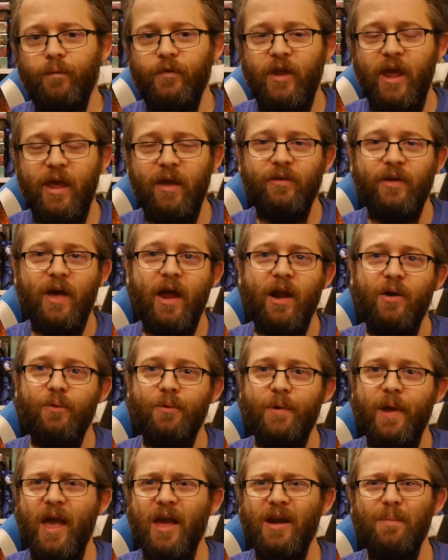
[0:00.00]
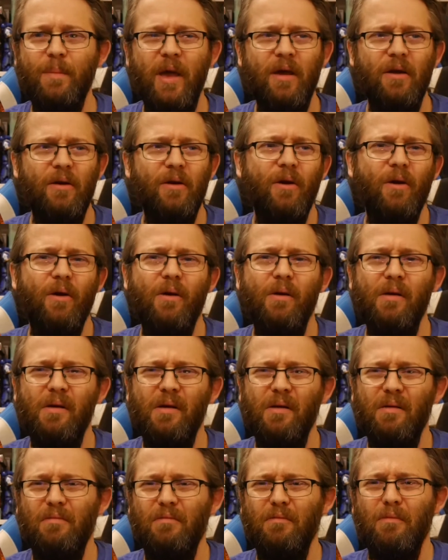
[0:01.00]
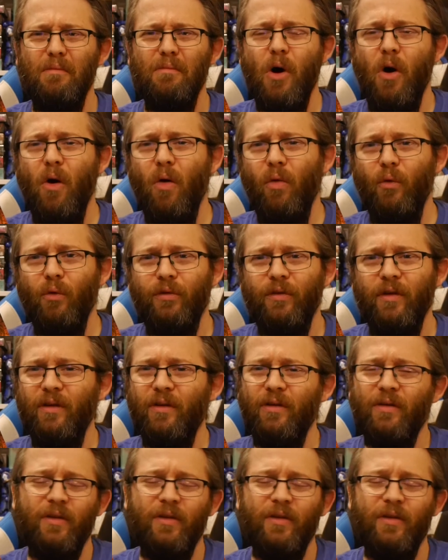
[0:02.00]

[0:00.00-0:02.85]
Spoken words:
takes on it, Reanimator and all those things,